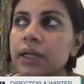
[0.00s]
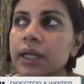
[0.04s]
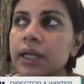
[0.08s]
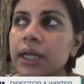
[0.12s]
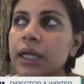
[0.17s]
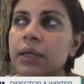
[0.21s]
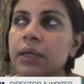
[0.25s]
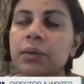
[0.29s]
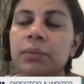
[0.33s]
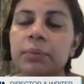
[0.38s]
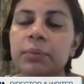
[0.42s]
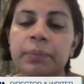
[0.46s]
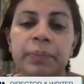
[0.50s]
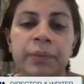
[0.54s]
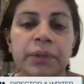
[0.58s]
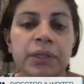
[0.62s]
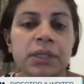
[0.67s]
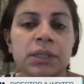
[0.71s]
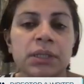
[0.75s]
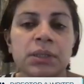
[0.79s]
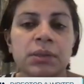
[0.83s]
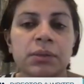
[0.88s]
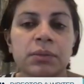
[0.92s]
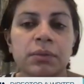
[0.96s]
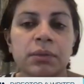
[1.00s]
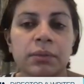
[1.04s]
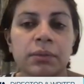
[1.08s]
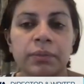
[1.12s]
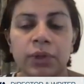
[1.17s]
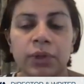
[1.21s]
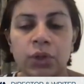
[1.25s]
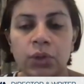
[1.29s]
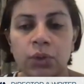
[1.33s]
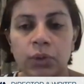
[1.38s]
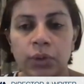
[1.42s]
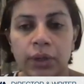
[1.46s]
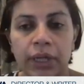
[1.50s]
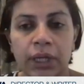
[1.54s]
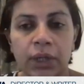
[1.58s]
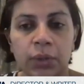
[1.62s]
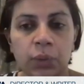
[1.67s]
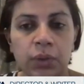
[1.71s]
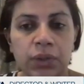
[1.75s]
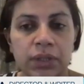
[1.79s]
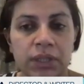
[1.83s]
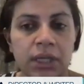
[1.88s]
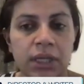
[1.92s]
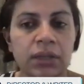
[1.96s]
It just, you know, it
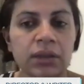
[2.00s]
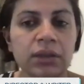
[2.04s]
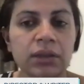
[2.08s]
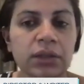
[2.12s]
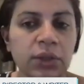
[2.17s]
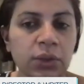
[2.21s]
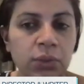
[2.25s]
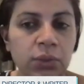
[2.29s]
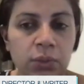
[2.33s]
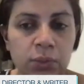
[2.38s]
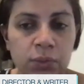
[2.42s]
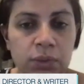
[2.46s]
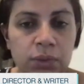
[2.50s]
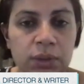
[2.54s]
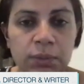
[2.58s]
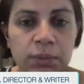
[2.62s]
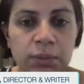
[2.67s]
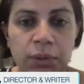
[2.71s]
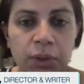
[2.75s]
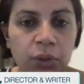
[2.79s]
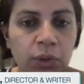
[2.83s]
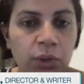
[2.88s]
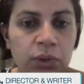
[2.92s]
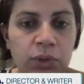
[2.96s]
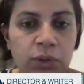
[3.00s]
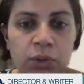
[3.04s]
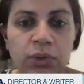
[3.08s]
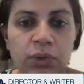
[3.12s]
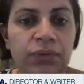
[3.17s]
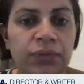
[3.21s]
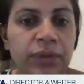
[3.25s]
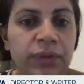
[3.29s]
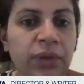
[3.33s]
was in the news because of